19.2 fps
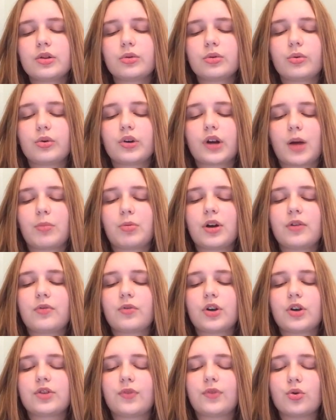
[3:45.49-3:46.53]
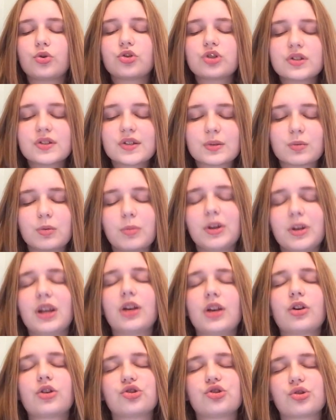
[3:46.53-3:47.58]
Lord, I pray for our devotions as we
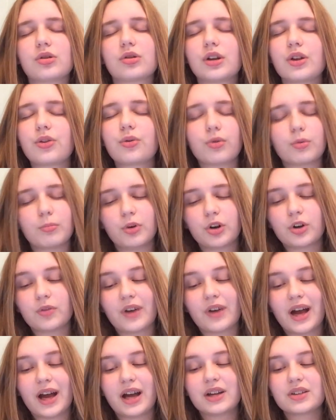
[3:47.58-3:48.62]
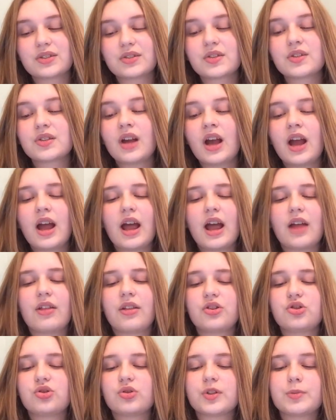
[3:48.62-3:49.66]
begin our journey through the book of Acts, and
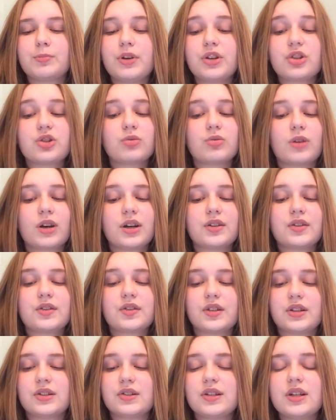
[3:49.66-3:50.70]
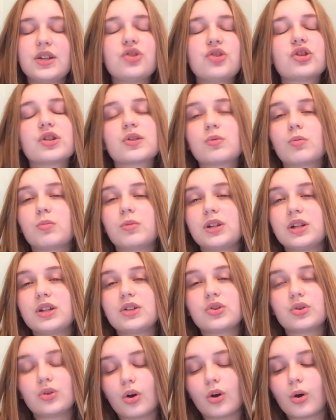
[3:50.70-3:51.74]
that you'll speak to us and teach us what we
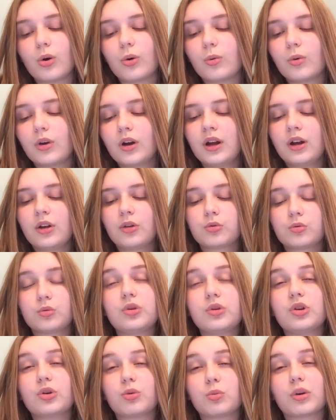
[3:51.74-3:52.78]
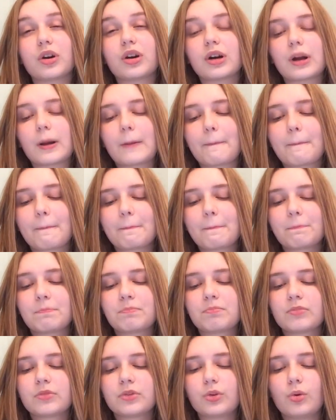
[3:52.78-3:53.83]
need to know through your word.
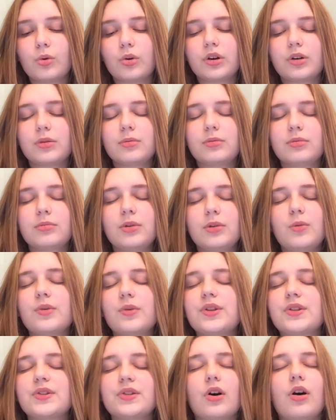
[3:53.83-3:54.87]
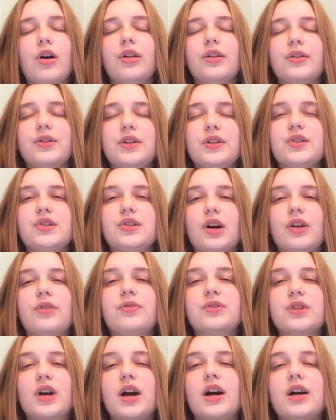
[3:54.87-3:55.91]
Lord, be with us all in these tough
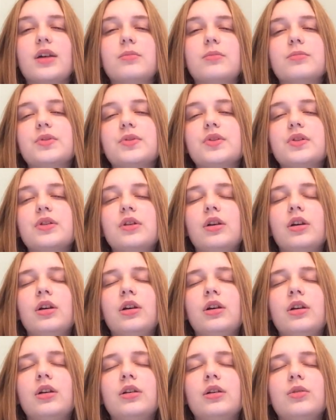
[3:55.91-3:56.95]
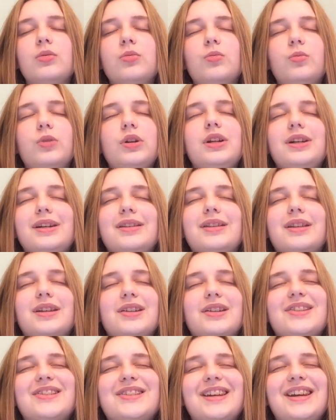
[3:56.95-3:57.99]
times. We need
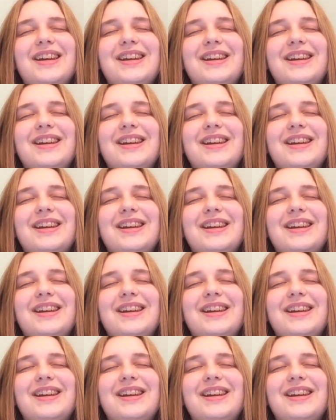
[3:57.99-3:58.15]
this.